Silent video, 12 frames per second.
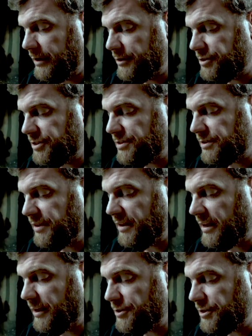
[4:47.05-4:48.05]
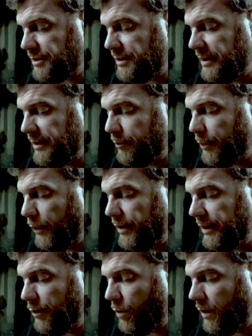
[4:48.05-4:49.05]
She stood in the kitchen,
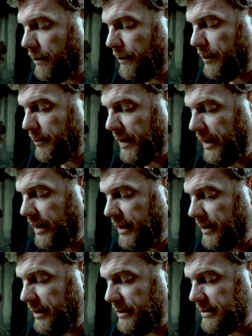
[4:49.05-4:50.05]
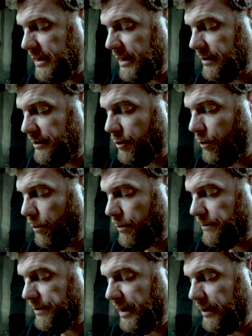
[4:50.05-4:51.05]
boiling water in a pan it had taken a
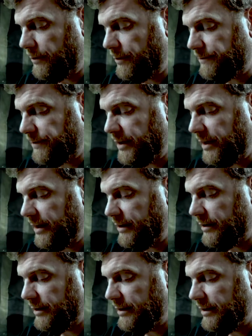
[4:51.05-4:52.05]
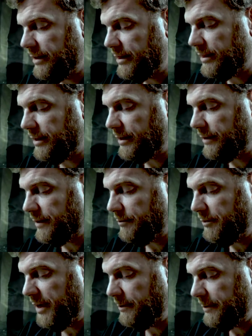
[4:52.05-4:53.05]
15 minutes to find, thinking that
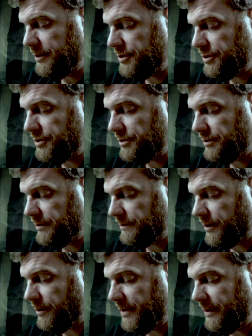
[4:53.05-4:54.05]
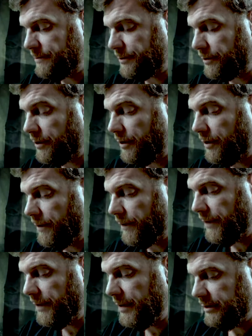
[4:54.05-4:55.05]
maybe she shouldn't have come after all.
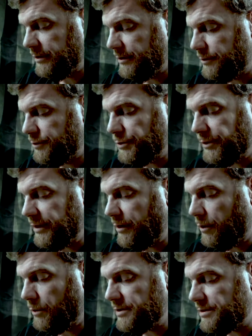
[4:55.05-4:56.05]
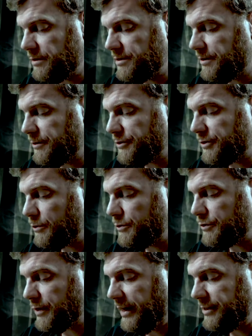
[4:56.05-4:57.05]
Julia always looked at her so
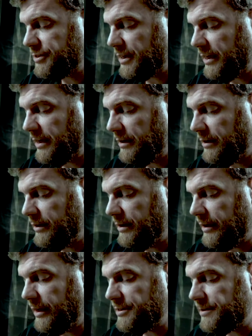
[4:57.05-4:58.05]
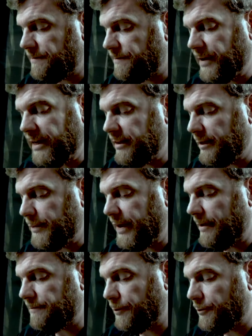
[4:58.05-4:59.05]
strangely, as if faintly
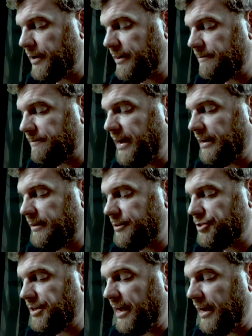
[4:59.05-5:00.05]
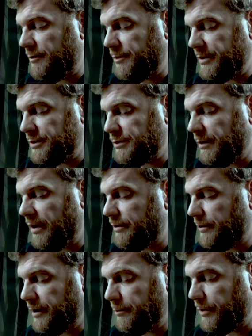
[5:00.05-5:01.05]
baffled by the fact that she hadn't been
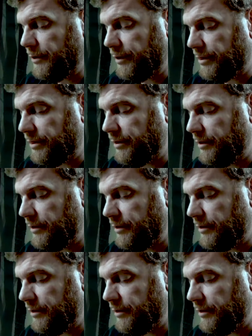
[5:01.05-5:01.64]
smothered at birth.